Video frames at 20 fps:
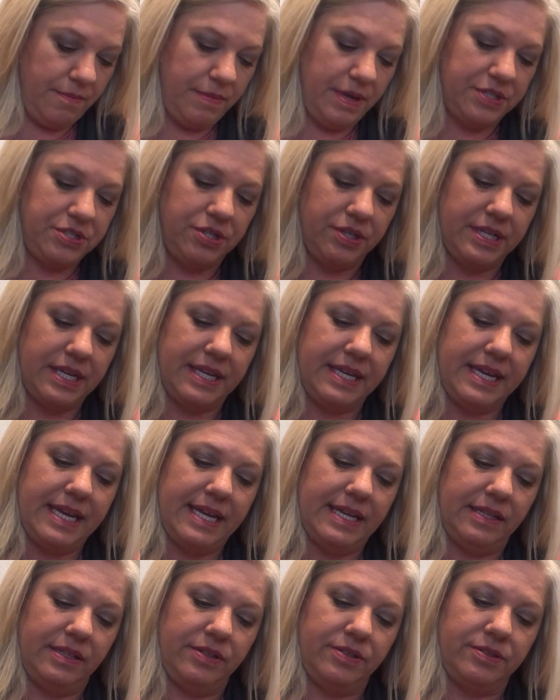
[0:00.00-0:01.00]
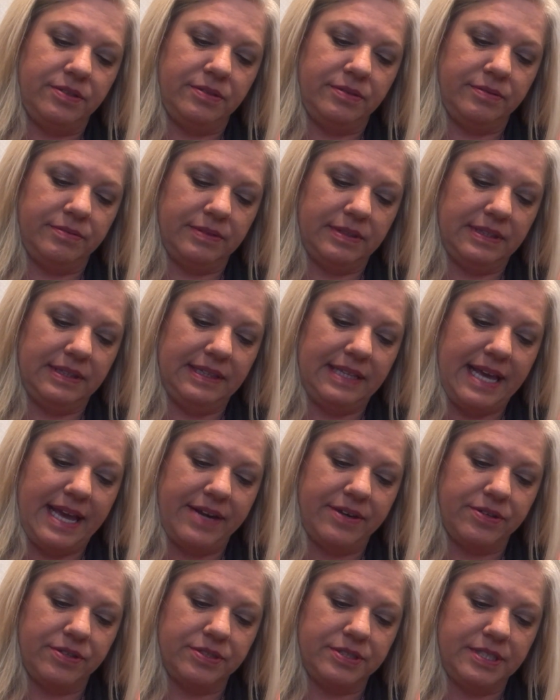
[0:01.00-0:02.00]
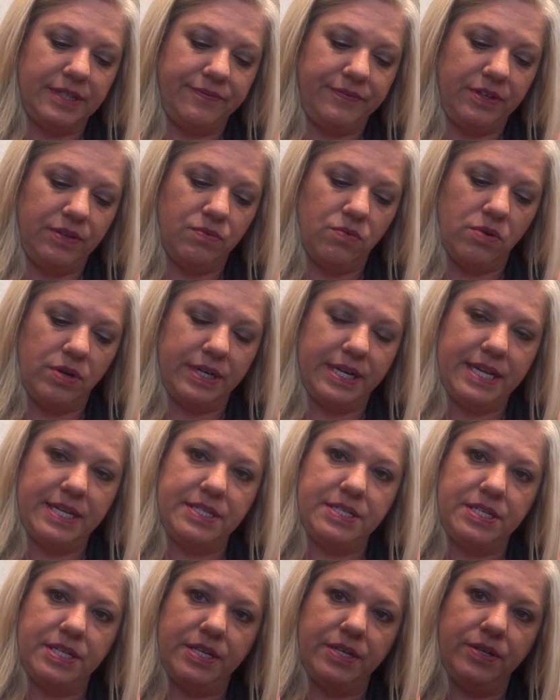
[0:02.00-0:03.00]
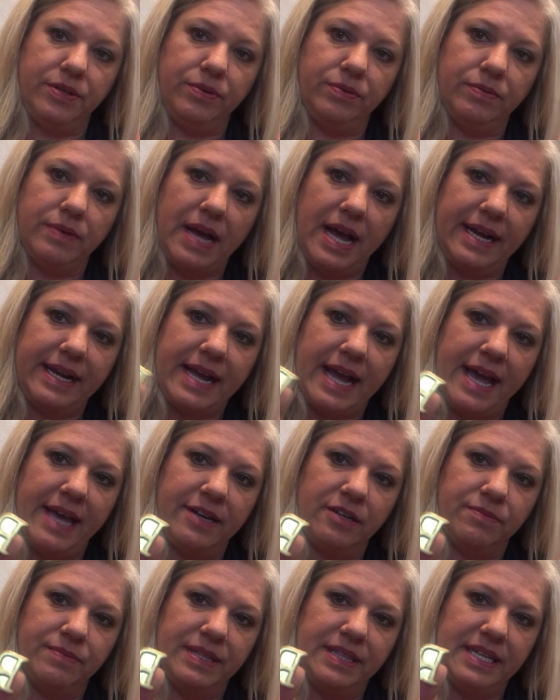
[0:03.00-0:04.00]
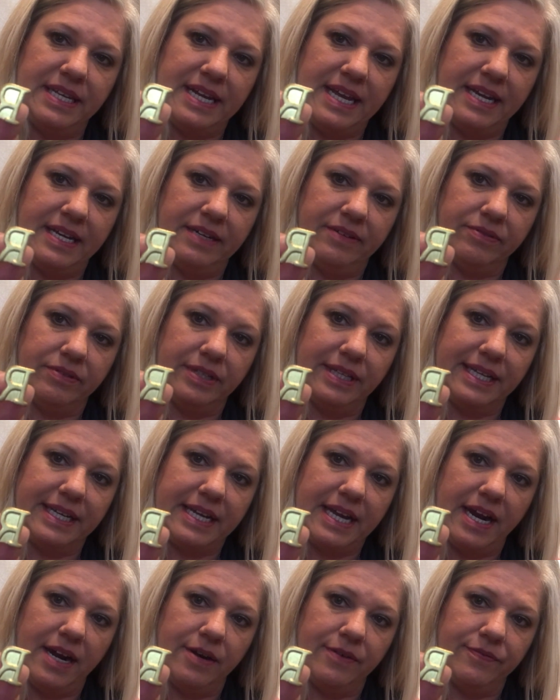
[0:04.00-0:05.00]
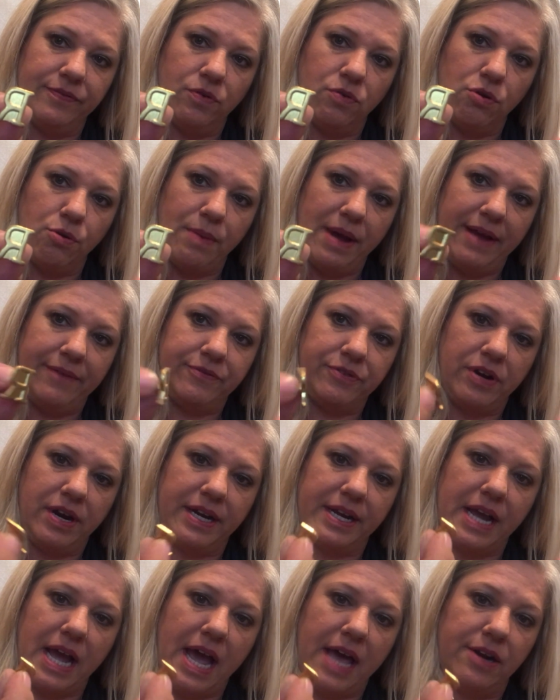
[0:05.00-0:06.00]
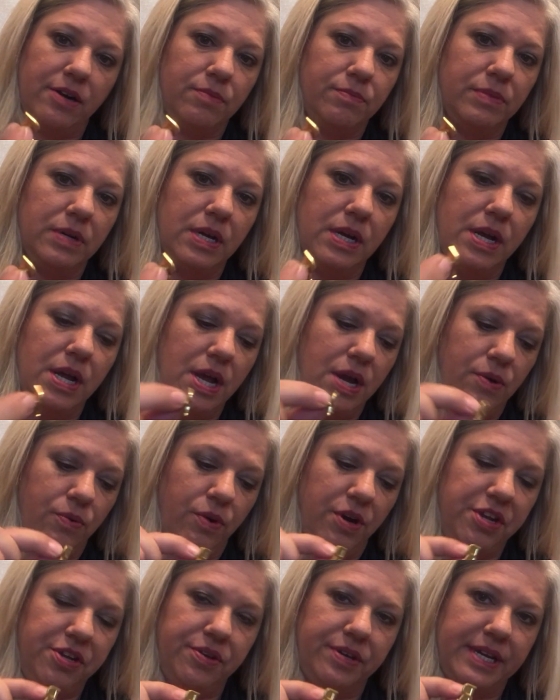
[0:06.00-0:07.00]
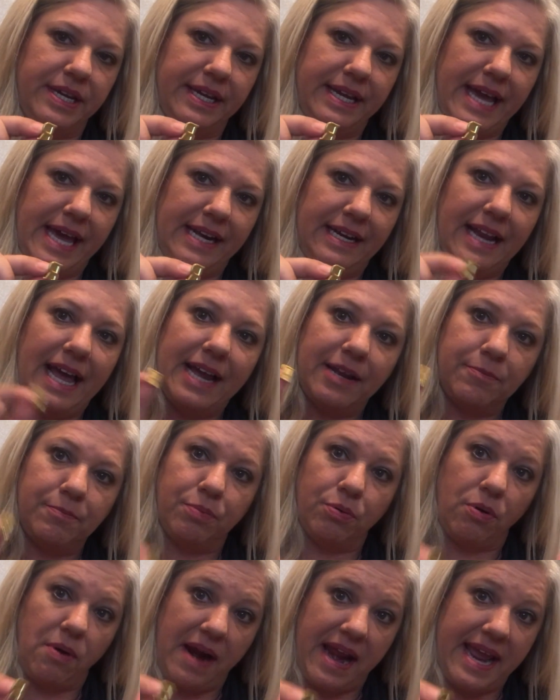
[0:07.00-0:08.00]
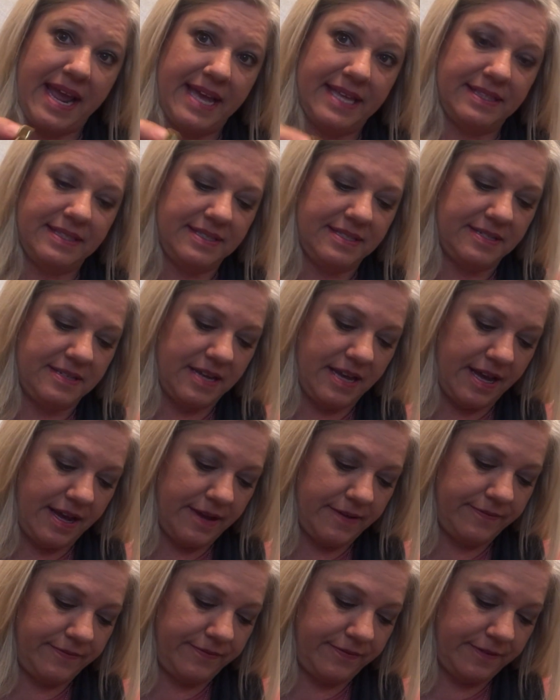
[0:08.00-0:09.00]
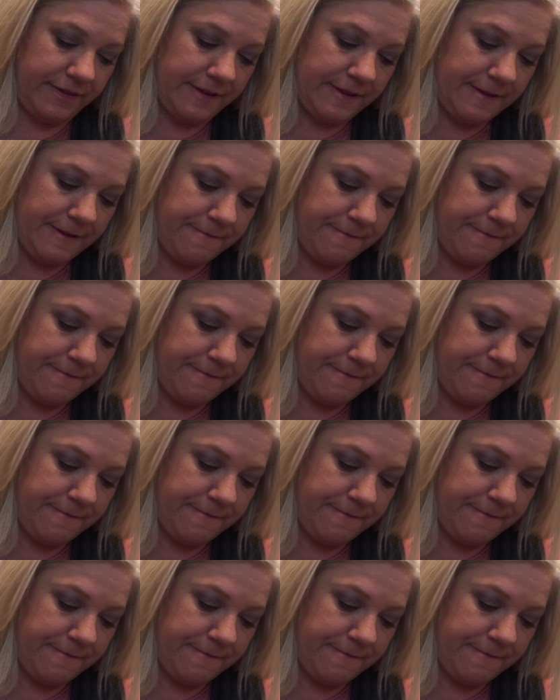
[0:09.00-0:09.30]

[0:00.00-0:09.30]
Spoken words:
But you could get little letters if you wanted to. I got them and then I didn't really care for them after I got them, where you can kind of like brand stuff.